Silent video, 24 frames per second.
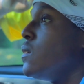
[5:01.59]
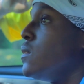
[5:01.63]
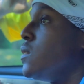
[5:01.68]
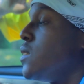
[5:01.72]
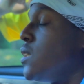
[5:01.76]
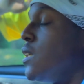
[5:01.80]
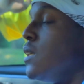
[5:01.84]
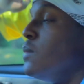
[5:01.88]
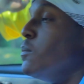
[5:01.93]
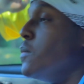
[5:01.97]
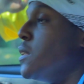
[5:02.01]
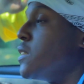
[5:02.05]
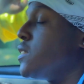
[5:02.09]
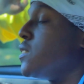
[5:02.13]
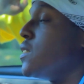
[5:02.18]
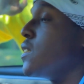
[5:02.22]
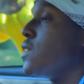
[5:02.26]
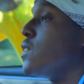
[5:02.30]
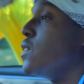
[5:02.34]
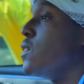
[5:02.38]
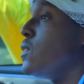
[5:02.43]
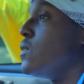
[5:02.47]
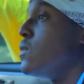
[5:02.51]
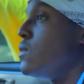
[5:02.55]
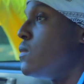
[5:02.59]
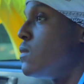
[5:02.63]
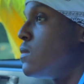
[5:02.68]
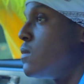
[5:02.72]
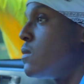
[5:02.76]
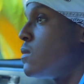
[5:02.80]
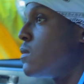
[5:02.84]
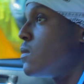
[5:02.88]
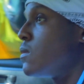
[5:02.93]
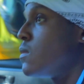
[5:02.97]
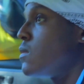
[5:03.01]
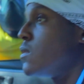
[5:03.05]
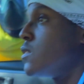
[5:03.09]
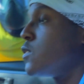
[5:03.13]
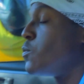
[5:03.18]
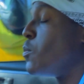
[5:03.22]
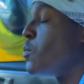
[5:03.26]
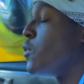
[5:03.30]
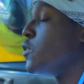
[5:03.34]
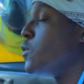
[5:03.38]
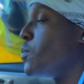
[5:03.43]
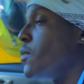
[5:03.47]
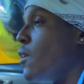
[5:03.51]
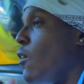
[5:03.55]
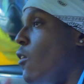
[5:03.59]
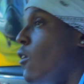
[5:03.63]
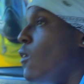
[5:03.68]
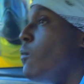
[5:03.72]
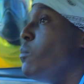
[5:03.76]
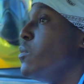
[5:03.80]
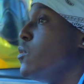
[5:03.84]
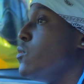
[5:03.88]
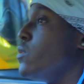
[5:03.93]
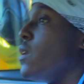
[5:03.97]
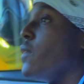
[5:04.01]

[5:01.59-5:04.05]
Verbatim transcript: Team Mystic, yo. It's supposed to be all blue